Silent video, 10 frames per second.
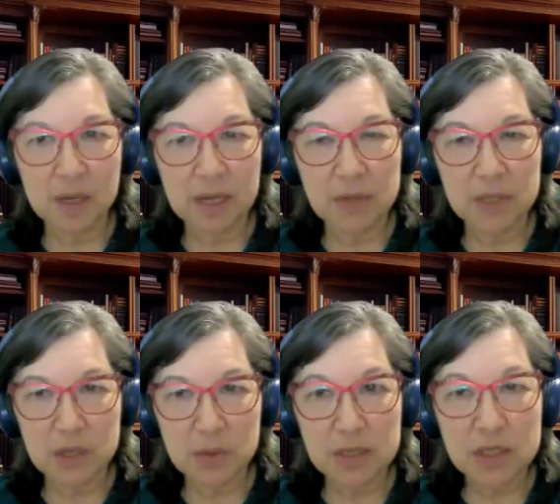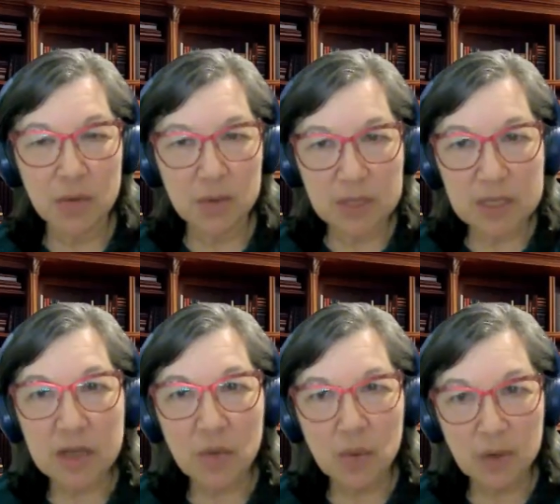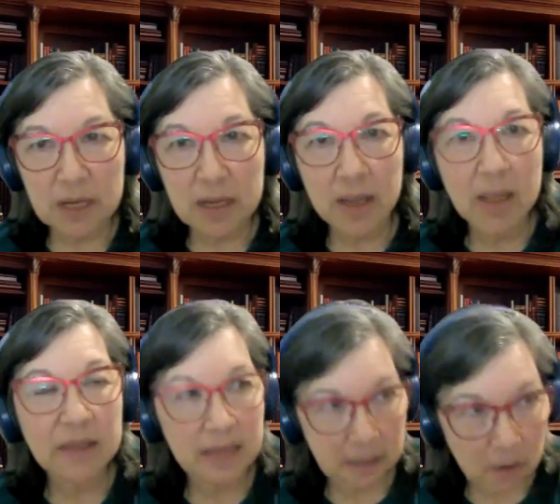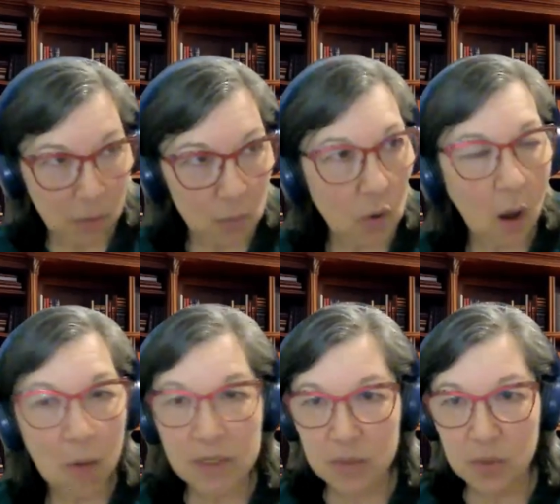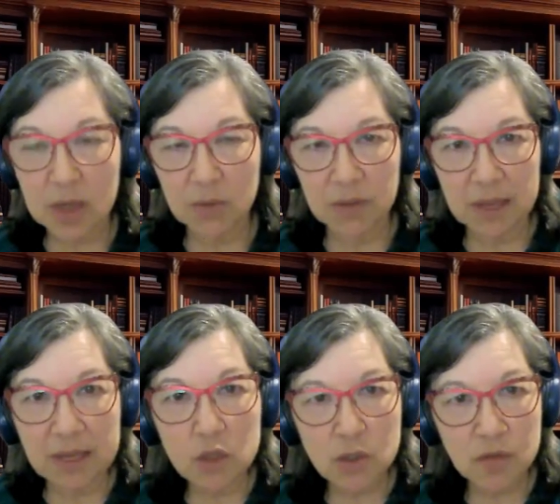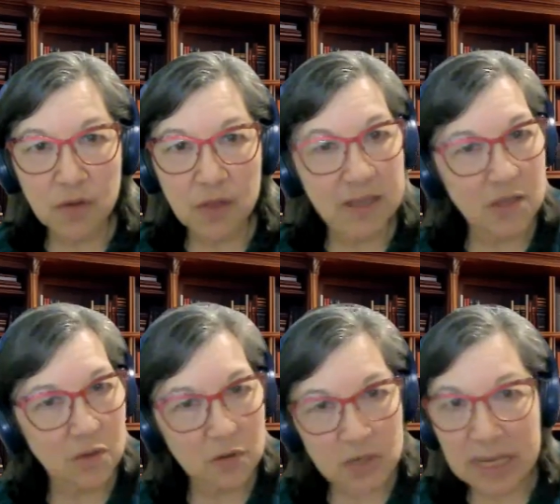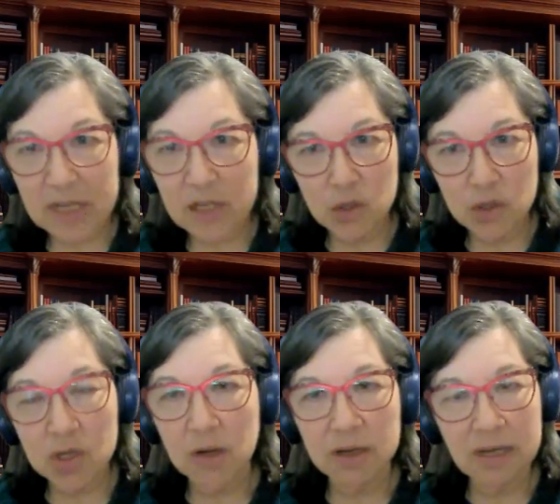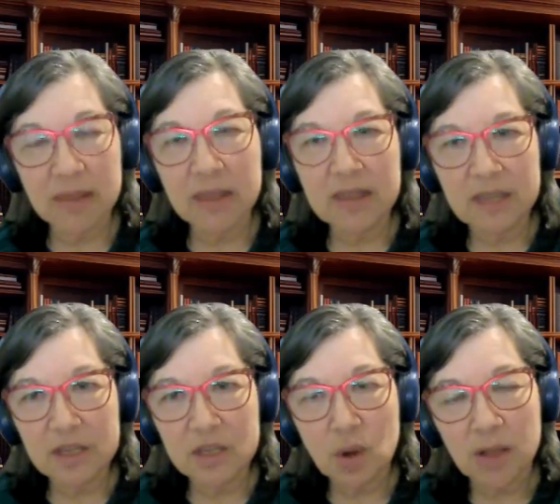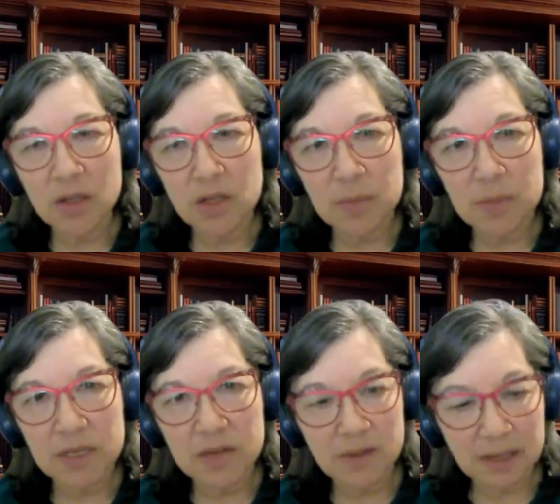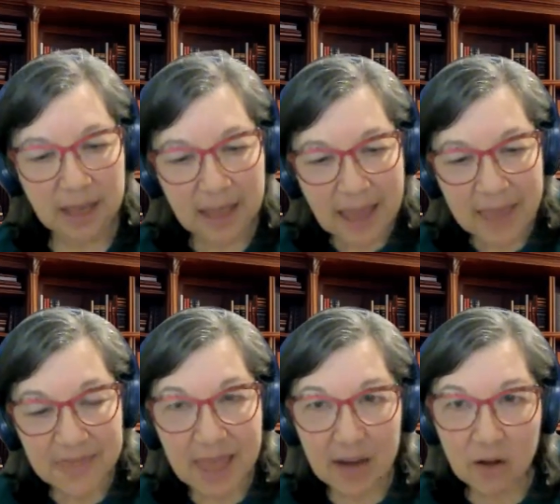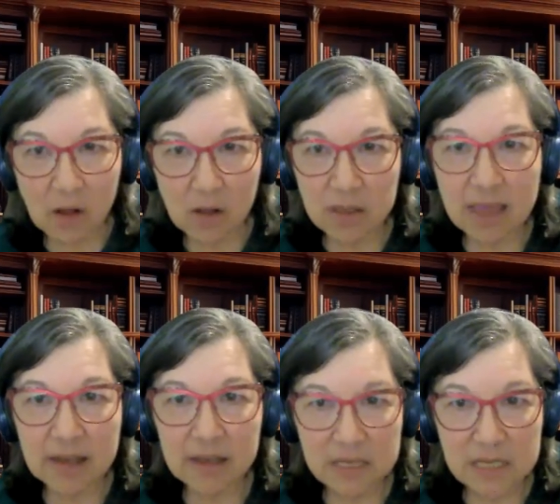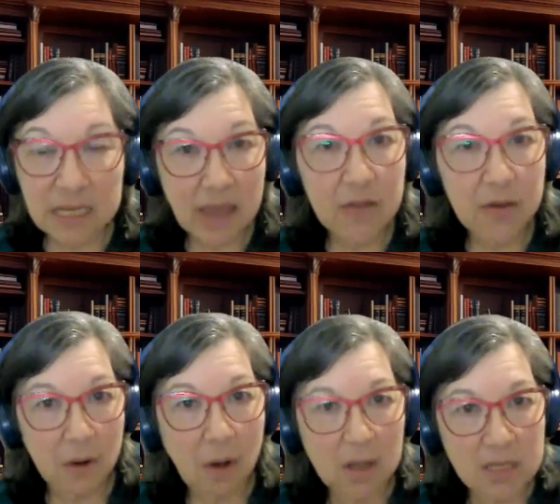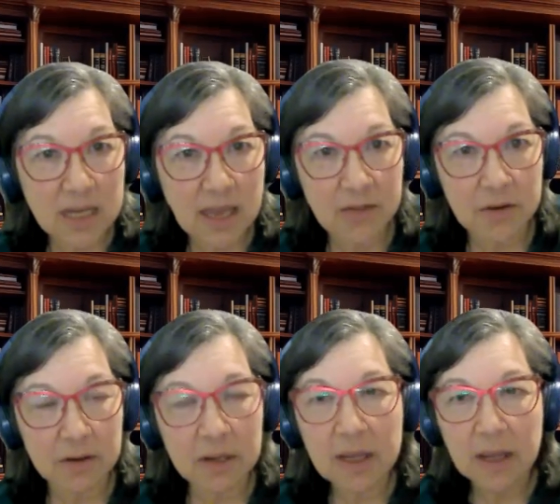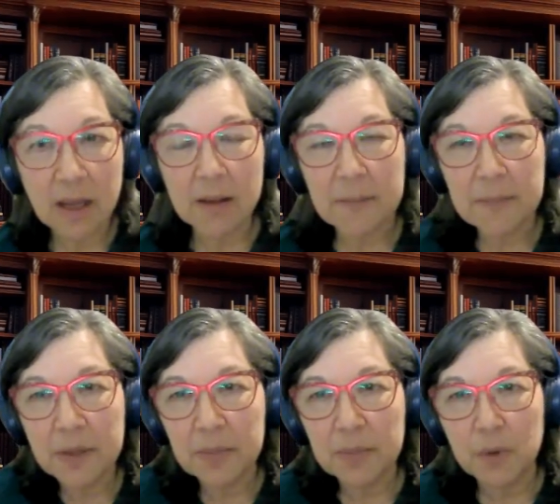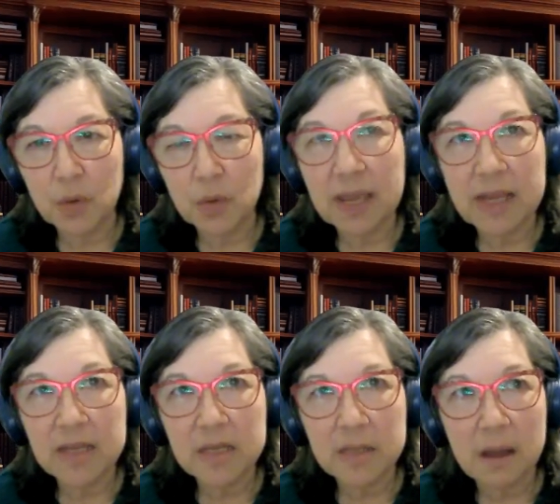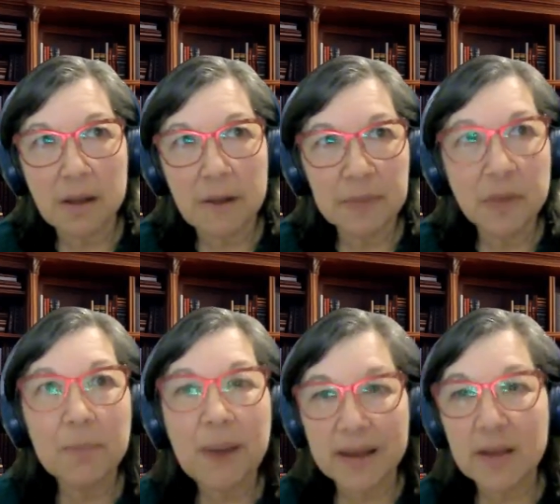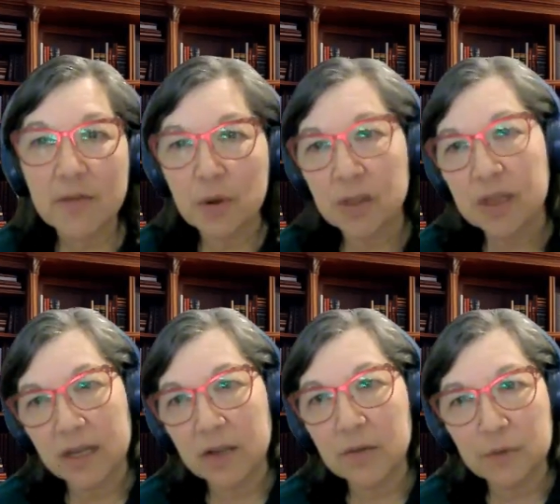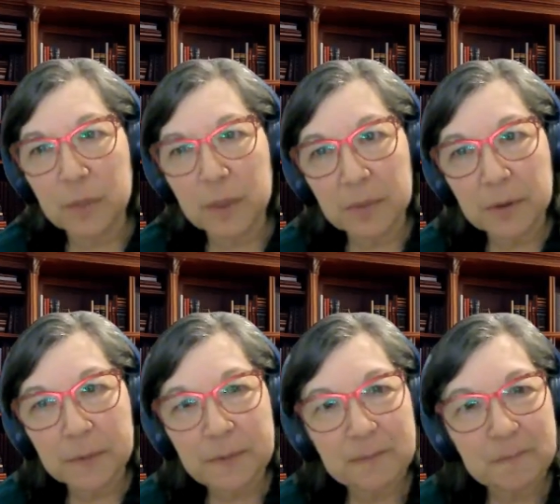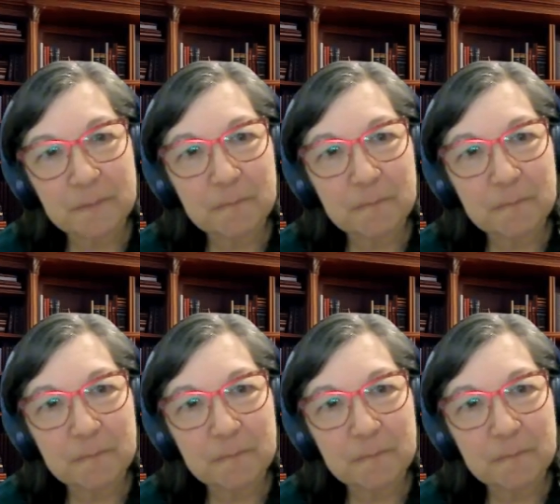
what I was doing. So it's, working and we're always working with angels for that. So there's angels art and then the astrology piece of it. And that together, all together, um, creates the body of work that I do for people.